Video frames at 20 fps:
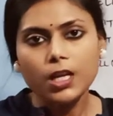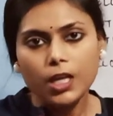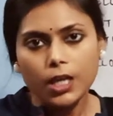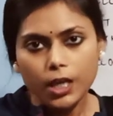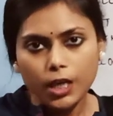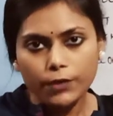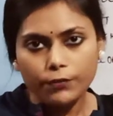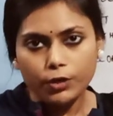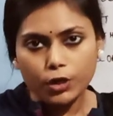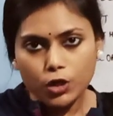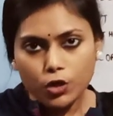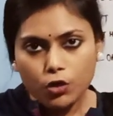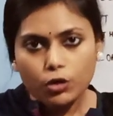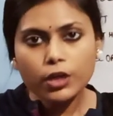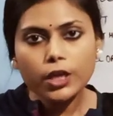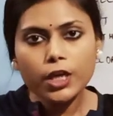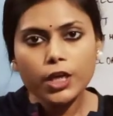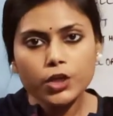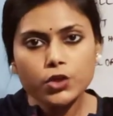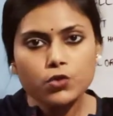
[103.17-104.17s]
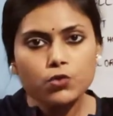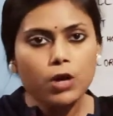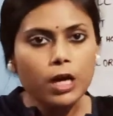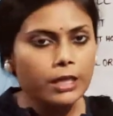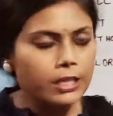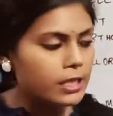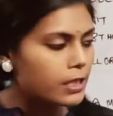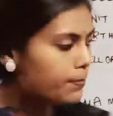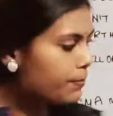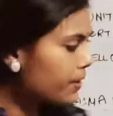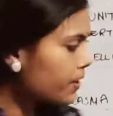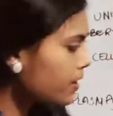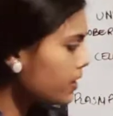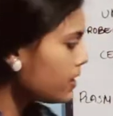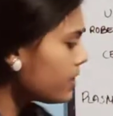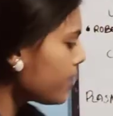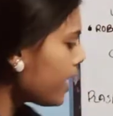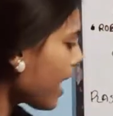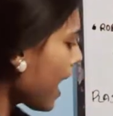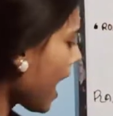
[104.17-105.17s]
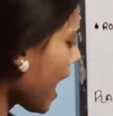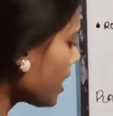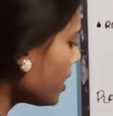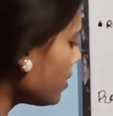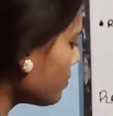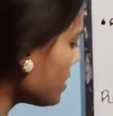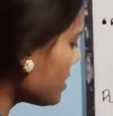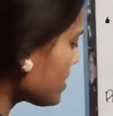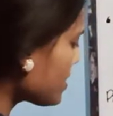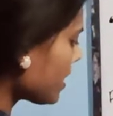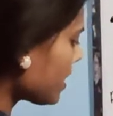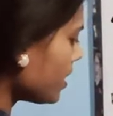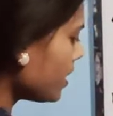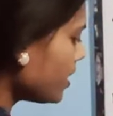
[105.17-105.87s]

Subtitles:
If you look into a typical animal cell,